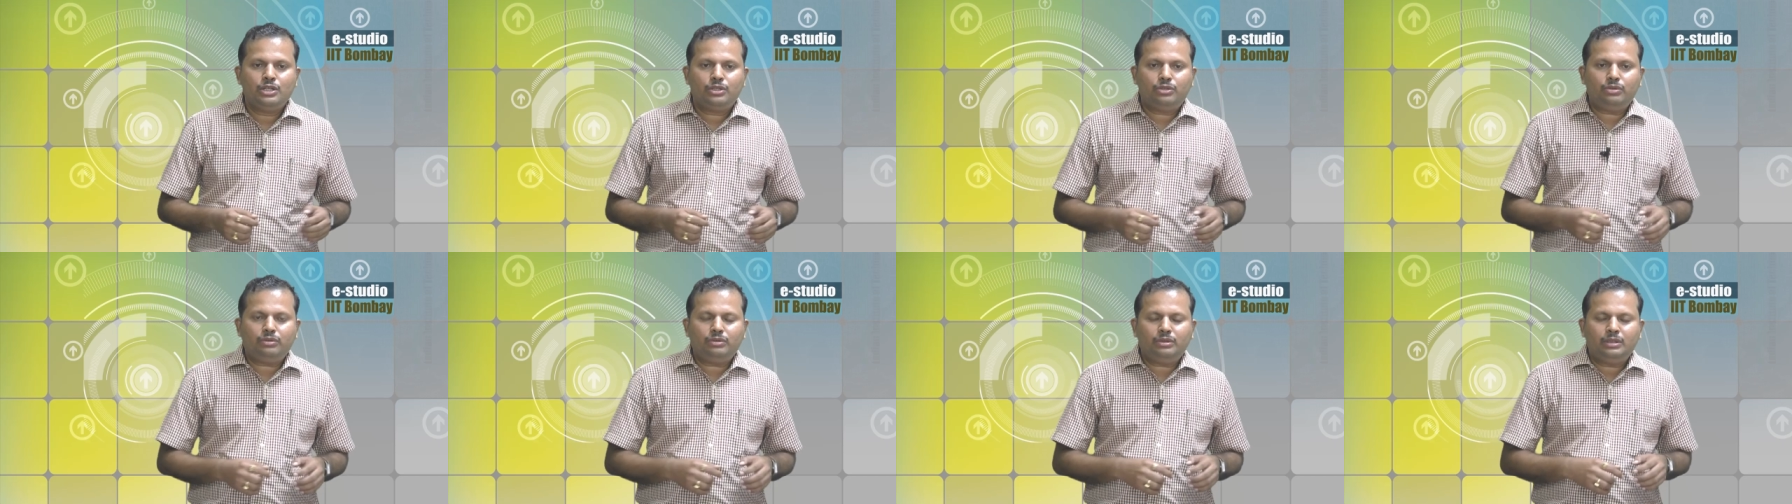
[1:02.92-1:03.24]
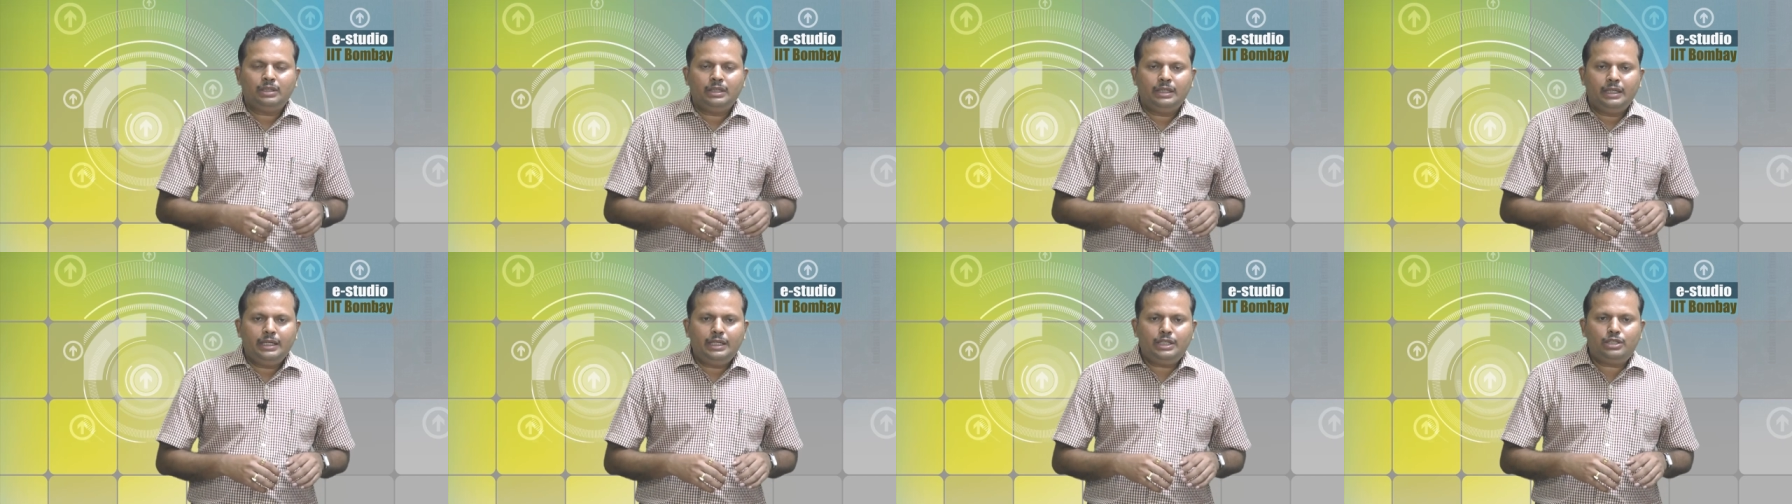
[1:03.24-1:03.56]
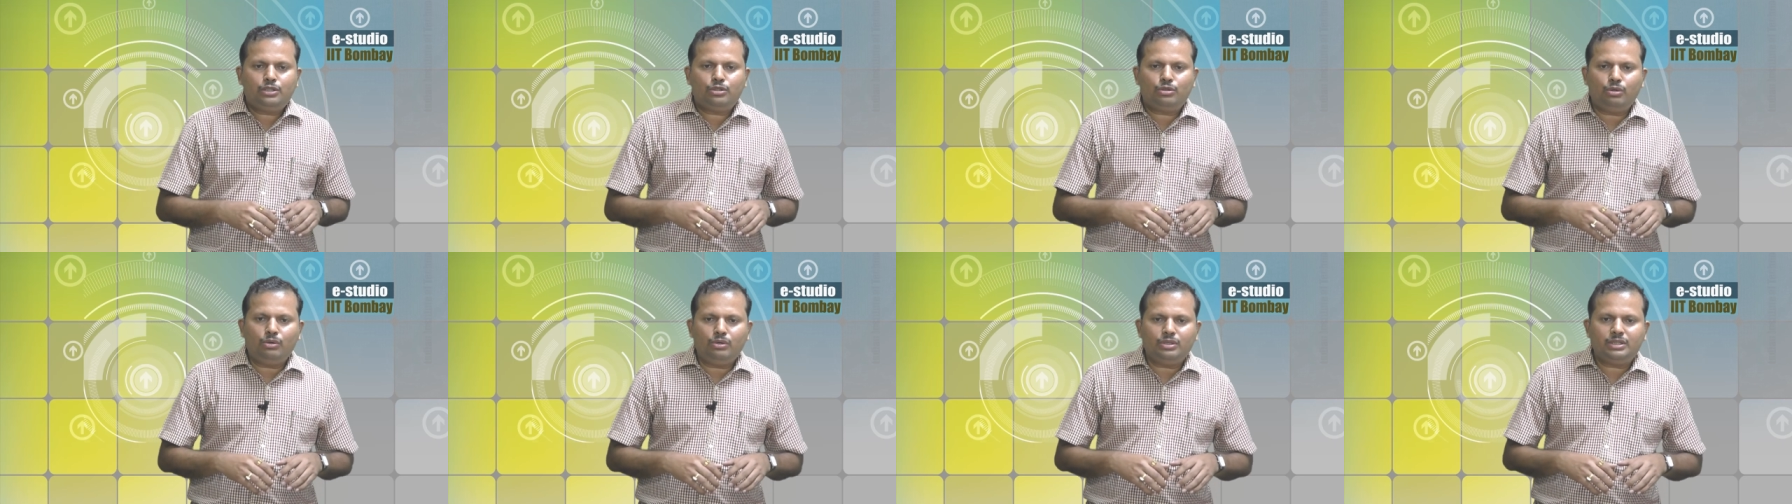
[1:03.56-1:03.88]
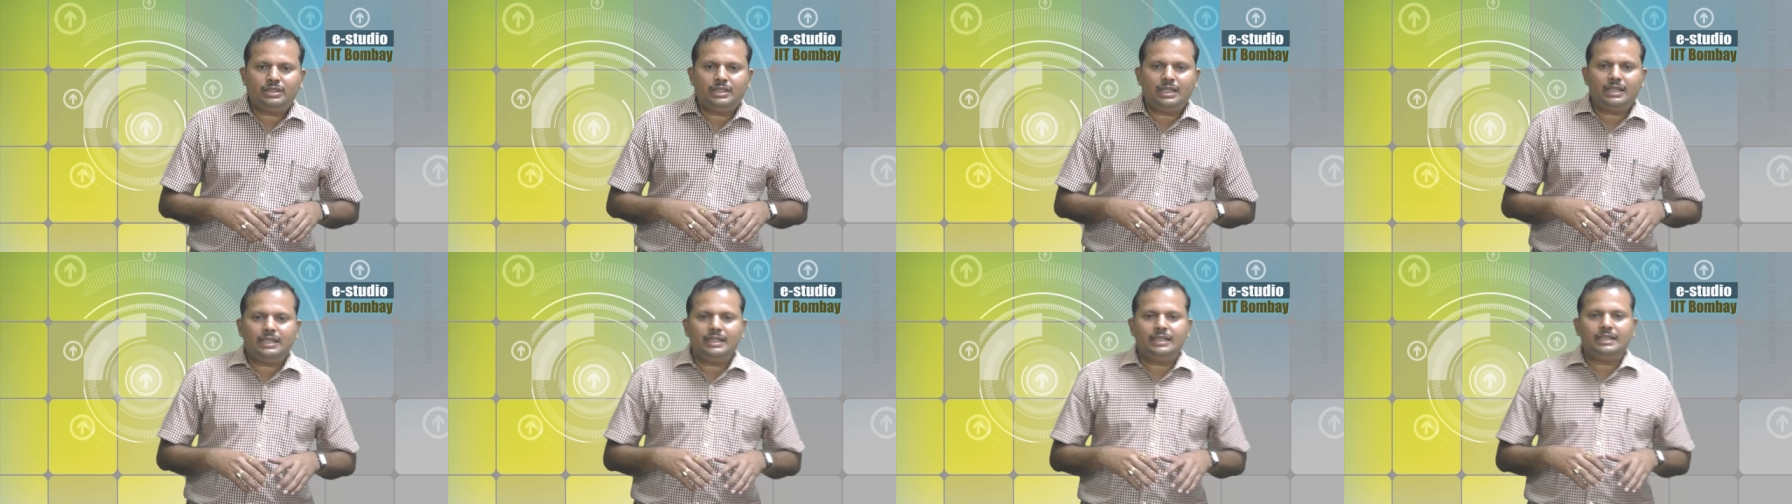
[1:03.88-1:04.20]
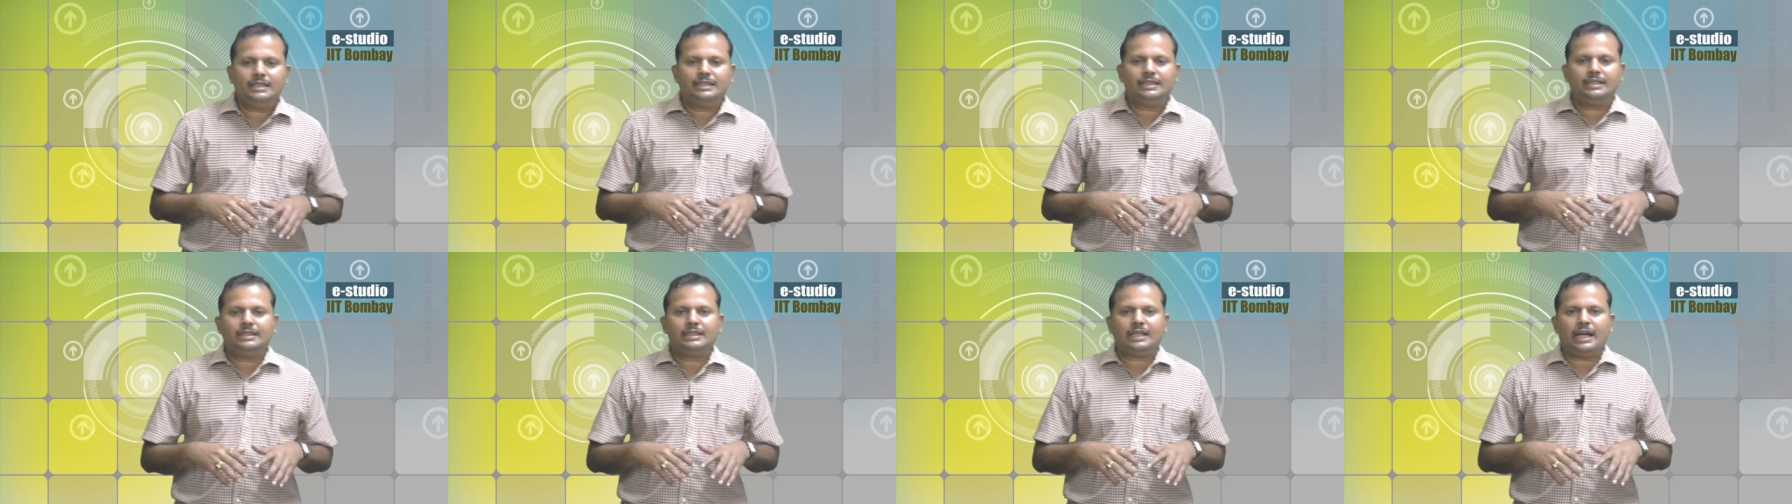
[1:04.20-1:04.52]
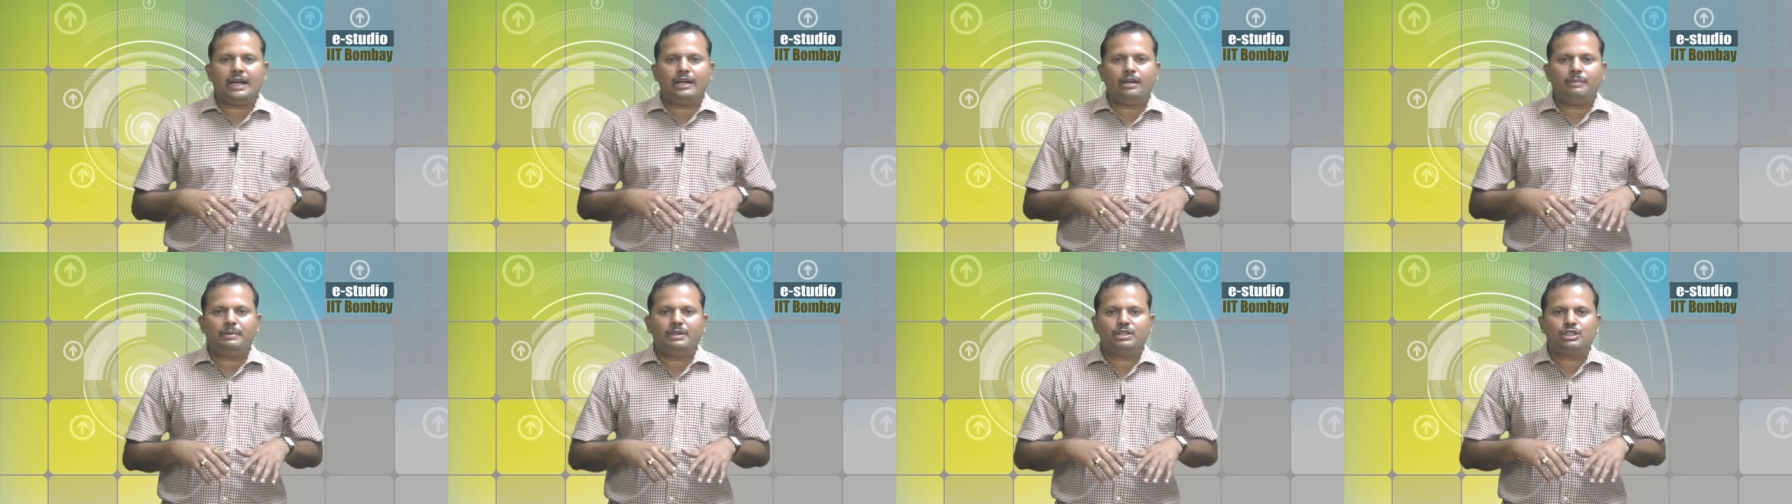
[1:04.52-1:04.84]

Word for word: So, it shows that it is kind of a